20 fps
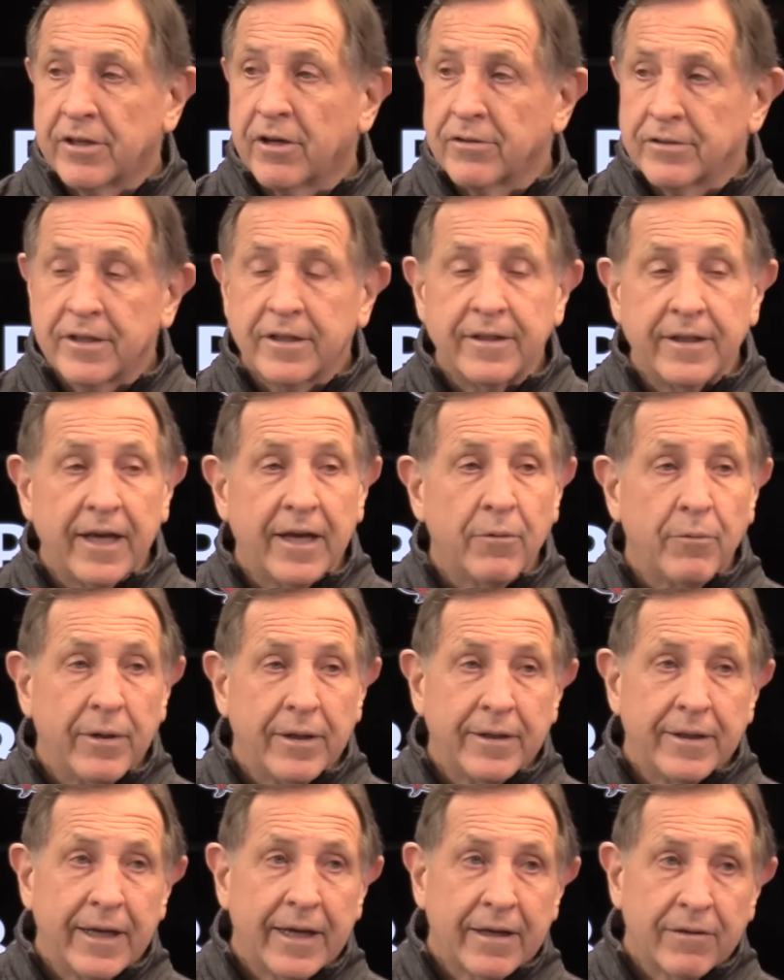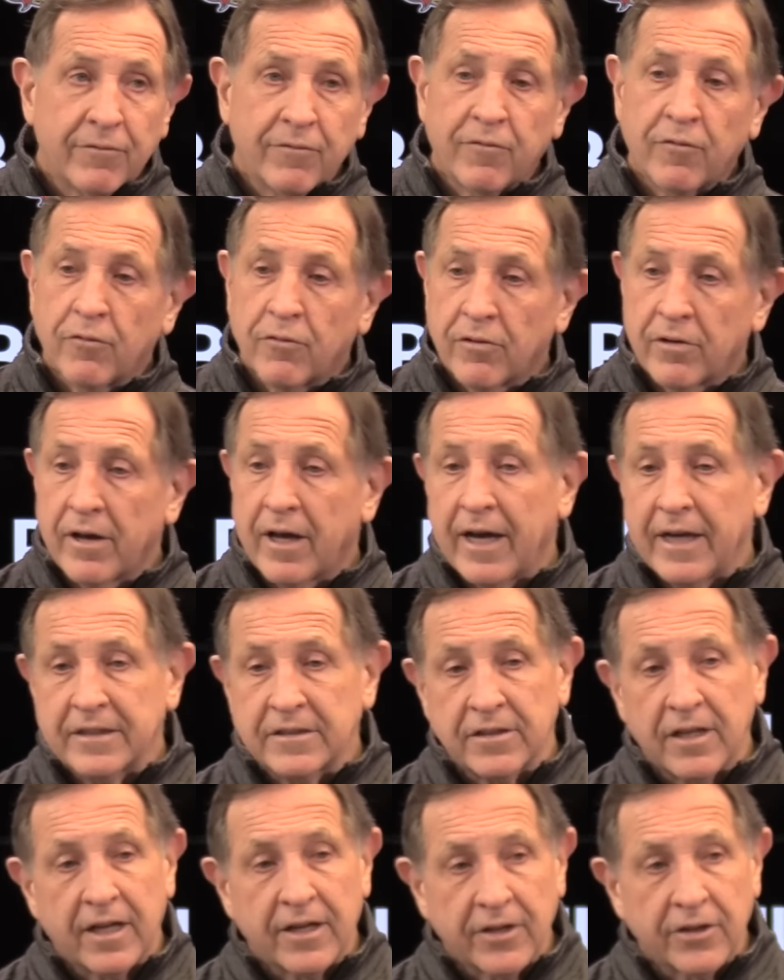How did they win? They had four
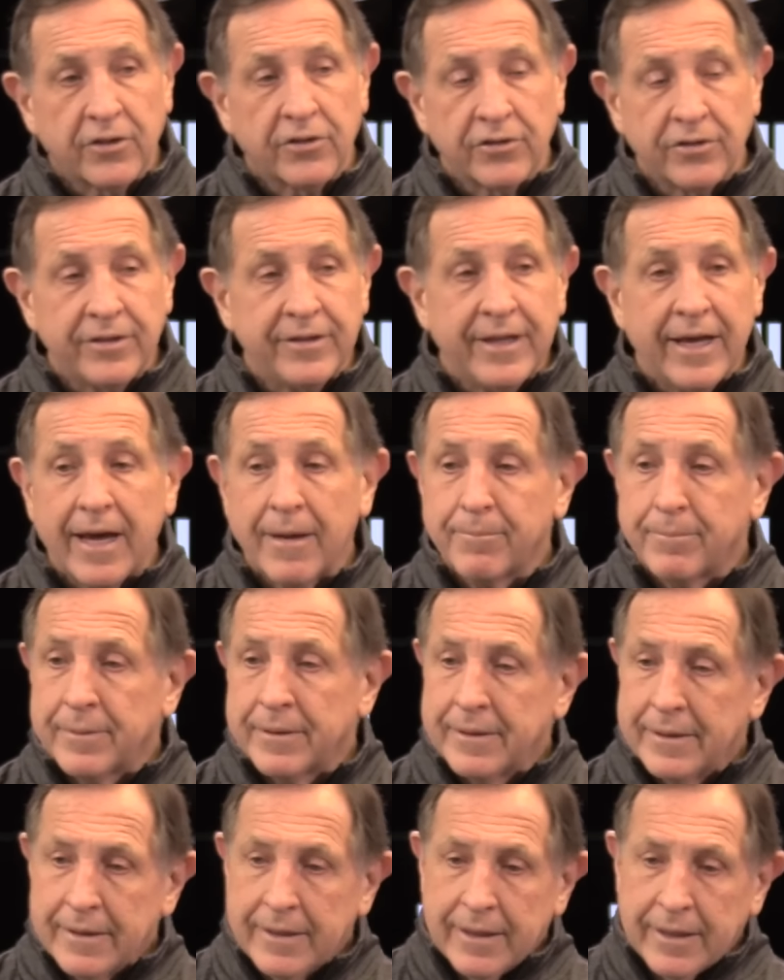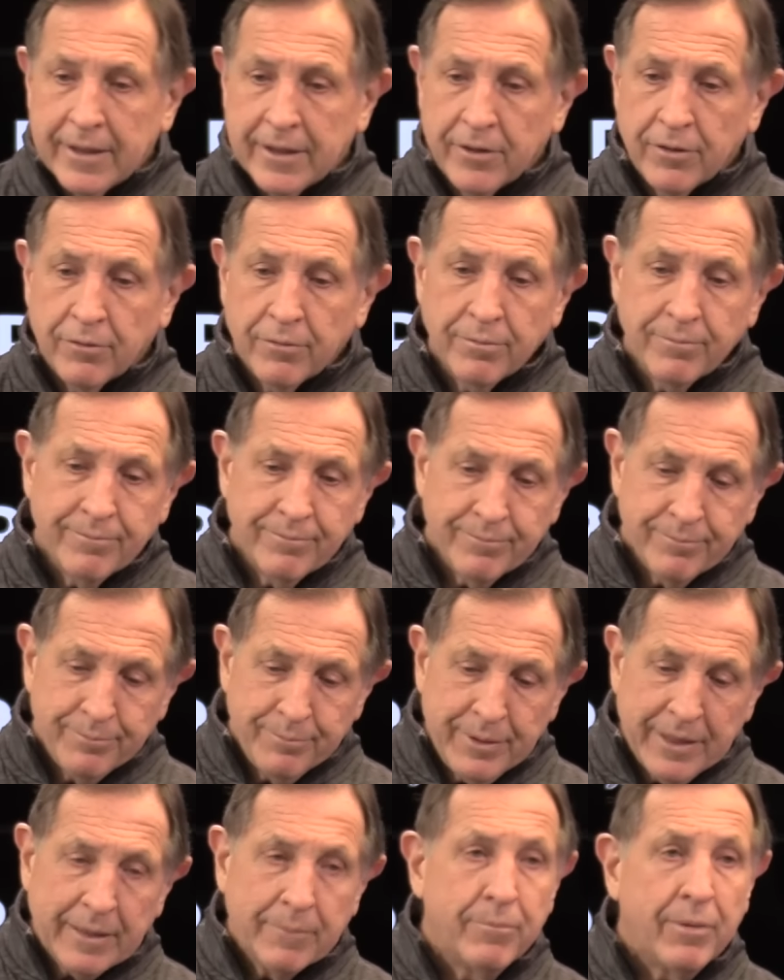lines, a lot of good depth, you know,
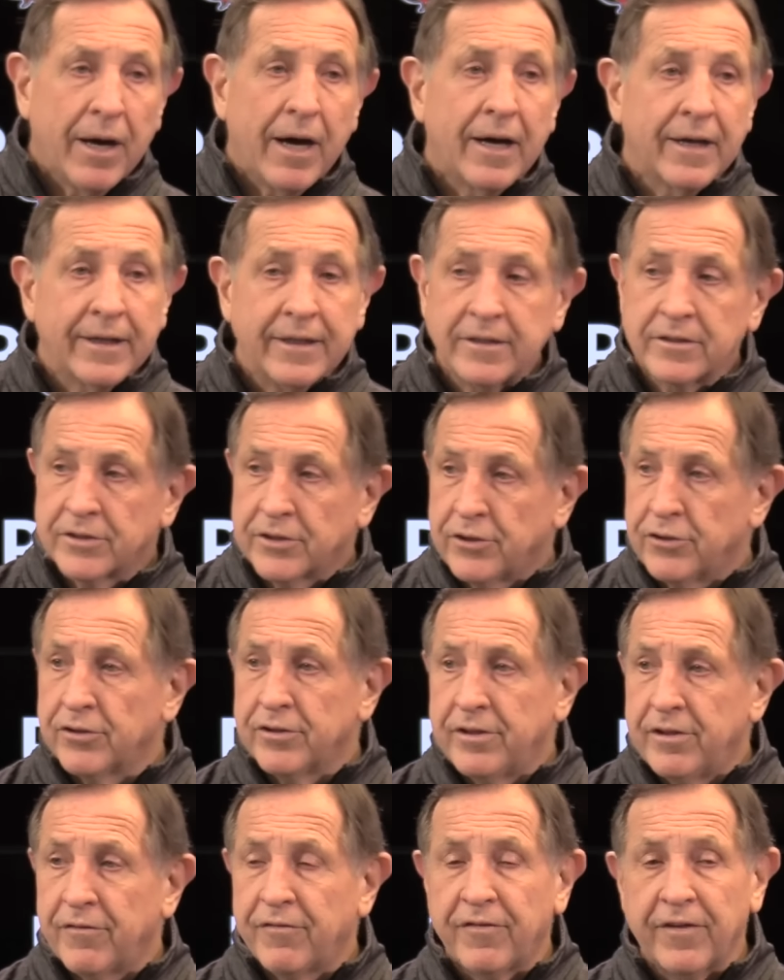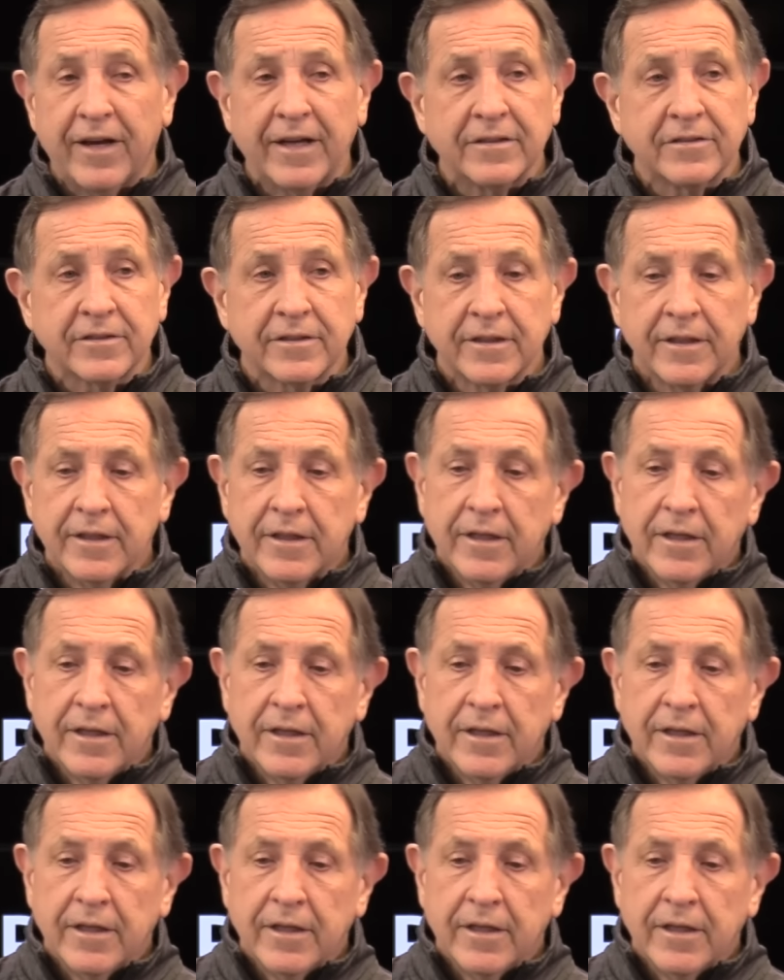big bodies, good defense.